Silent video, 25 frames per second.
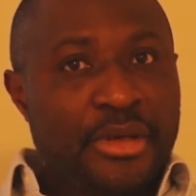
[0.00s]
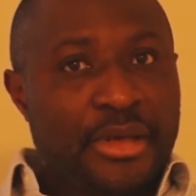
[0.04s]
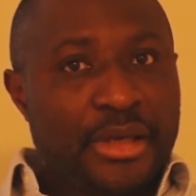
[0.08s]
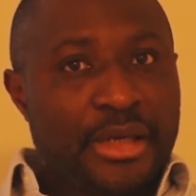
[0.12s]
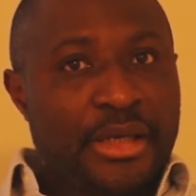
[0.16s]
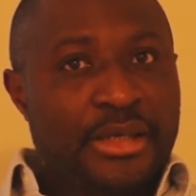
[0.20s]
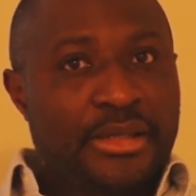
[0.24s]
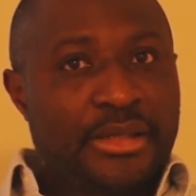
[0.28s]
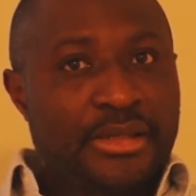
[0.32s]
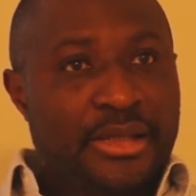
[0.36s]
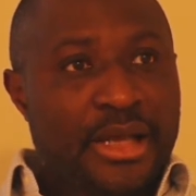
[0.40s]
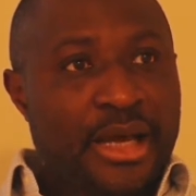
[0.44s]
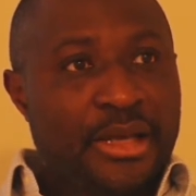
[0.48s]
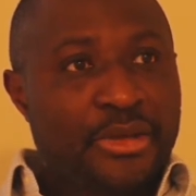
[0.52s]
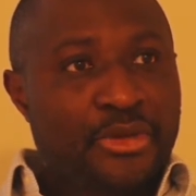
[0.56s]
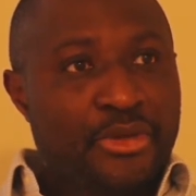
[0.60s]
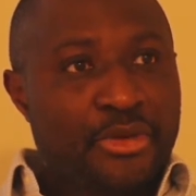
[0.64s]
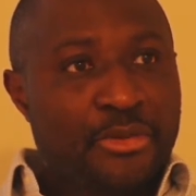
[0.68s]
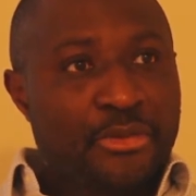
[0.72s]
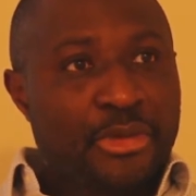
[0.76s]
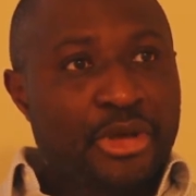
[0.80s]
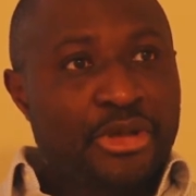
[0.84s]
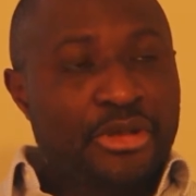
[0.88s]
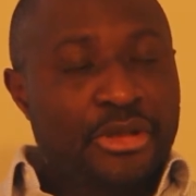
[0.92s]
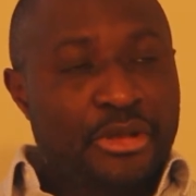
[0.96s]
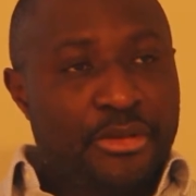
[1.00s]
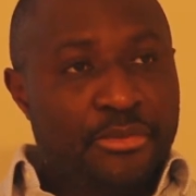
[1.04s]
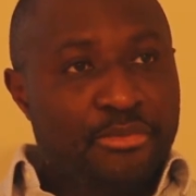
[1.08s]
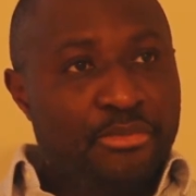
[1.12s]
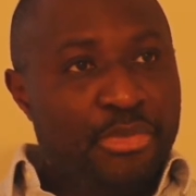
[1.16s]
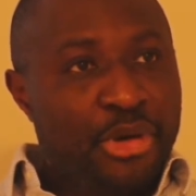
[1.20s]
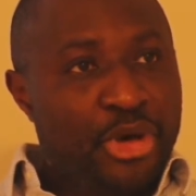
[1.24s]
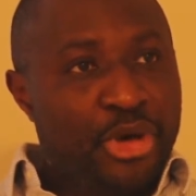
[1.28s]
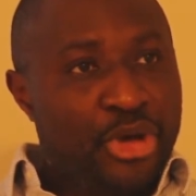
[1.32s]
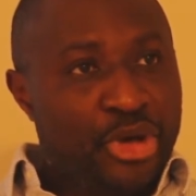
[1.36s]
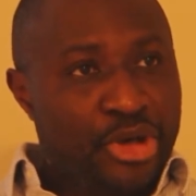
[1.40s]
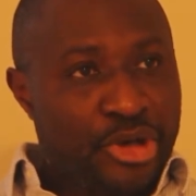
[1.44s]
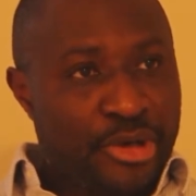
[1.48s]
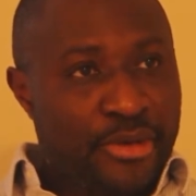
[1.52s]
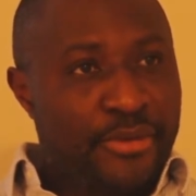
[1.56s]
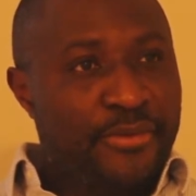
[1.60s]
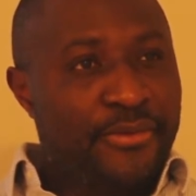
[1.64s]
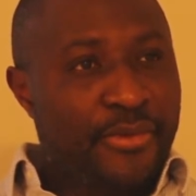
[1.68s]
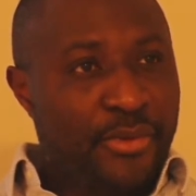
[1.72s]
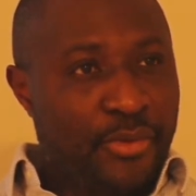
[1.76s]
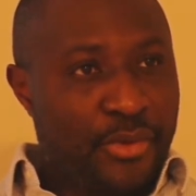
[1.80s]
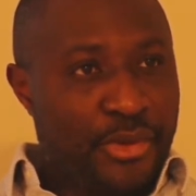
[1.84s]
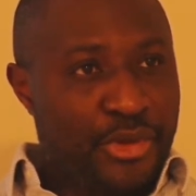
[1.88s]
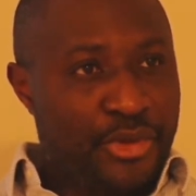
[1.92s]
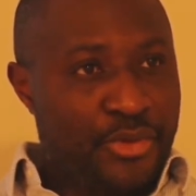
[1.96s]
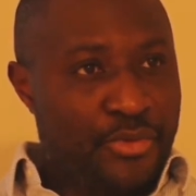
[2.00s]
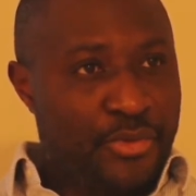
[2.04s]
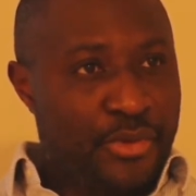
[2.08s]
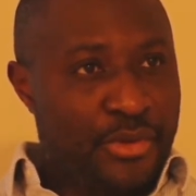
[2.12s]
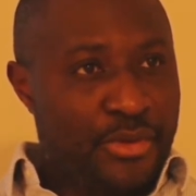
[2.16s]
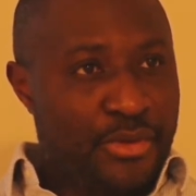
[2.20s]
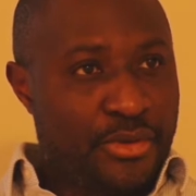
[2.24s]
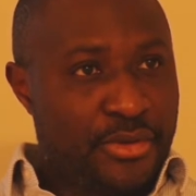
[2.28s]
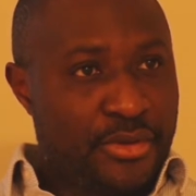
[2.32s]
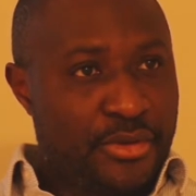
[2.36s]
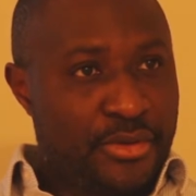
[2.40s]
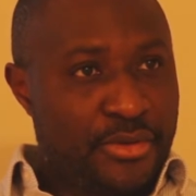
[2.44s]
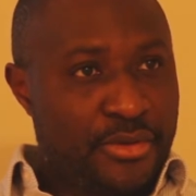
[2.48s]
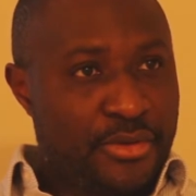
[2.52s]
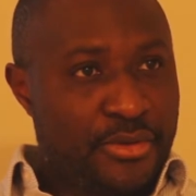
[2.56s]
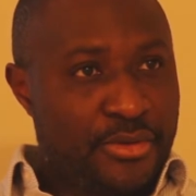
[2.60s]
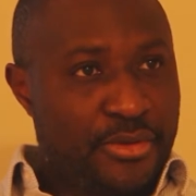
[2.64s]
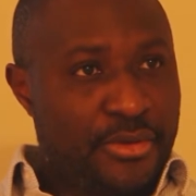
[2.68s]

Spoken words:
is that you must burn for what you want.